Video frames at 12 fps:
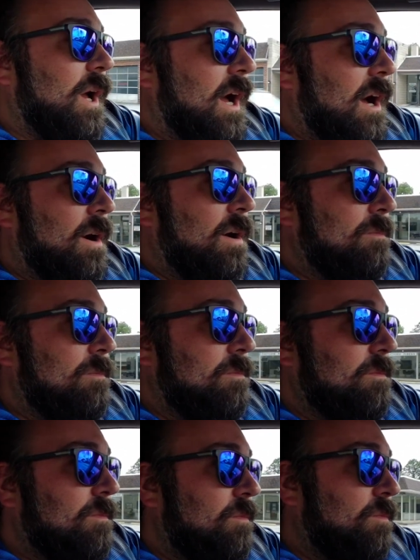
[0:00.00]

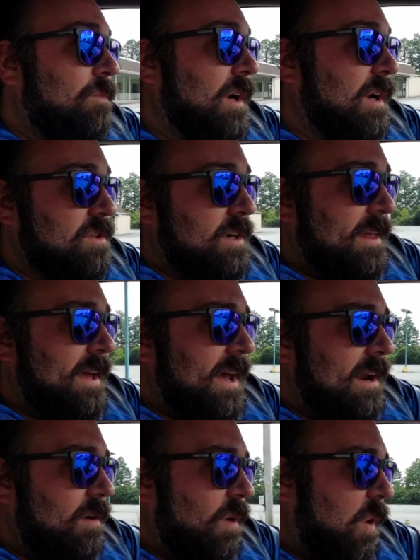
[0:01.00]
We're going to try
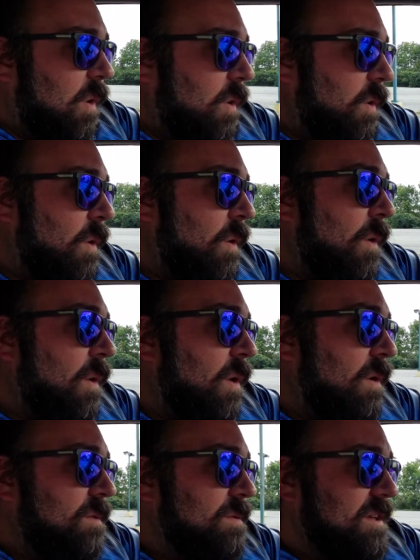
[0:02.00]
that.
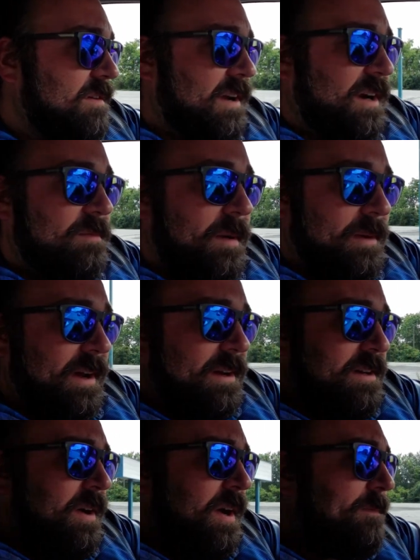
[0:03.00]
See if I can remember how
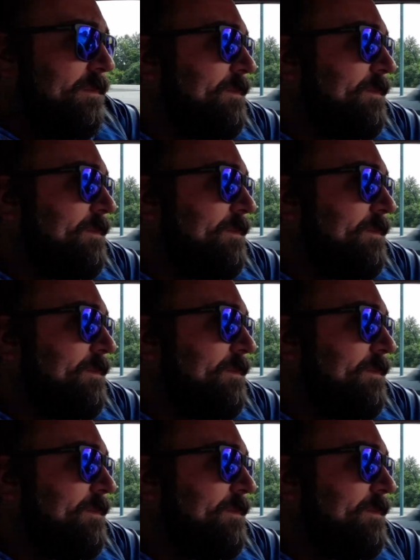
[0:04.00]
to do it.